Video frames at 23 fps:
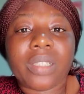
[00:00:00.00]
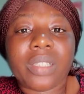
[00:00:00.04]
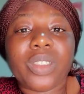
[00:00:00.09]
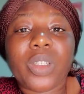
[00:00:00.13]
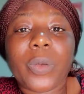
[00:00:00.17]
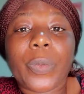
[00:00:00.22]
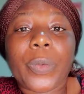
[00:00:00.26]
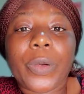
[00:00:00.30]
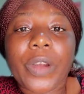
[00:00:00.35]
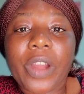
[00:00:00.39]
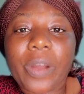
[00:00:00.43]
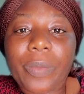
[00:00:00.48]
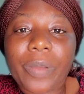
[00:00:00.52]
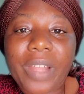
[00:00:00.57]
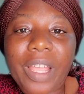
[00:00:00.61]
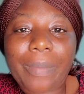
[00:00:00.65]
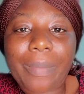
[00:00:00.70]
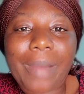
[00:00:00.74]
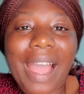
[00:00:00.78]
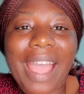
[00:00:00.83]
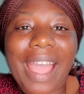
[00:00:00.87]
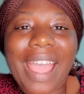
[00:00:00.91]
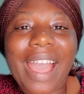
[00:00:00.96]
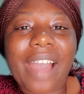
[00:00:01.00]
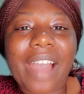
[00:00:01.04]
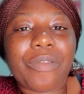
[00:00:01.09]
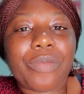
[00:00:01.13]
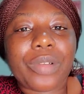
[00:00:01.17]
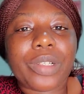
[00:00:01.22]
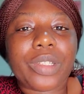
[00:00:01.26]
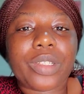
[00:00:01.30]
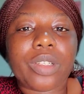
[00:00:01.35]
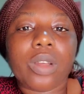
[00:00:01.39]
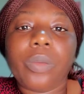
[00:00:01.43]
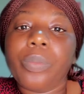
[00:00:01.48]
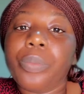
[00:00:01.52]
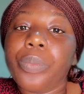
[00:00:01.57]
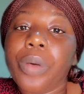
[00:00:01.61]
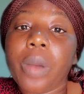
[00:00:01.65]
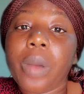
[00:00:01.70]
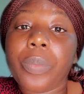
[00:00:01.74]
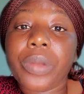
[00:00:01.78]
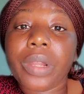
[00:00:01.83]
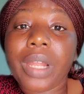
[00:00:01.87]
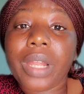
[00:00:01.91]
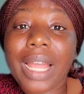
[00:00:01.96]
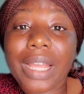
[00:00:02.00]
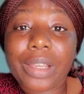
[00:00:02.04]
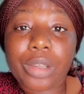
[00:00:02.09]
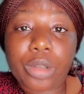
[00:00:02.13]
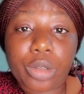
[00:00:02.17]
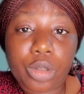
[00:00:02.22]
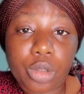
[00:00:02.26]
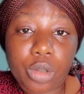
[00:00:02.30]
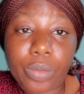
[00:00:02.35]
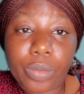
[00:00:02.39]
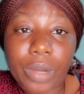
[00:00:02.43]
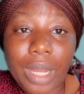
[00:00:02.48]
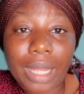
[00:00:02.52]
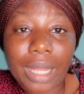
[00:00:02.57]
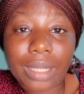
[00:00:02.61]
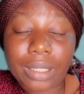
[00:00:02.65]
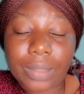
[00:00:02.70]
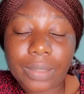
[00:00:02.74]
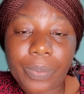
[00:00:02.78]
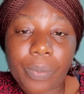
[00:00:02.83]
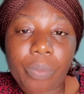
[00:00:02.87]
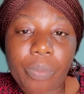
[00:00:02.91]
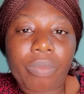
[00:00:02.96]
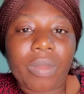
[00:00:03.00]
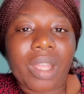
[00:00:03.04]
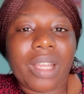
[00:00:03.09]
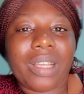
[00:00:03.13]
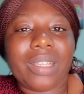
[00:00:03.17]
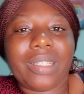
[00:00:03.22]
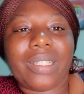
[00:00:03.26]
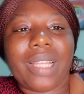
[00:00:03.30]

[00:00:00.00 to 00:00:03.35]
The problem I have with some popular YouTubers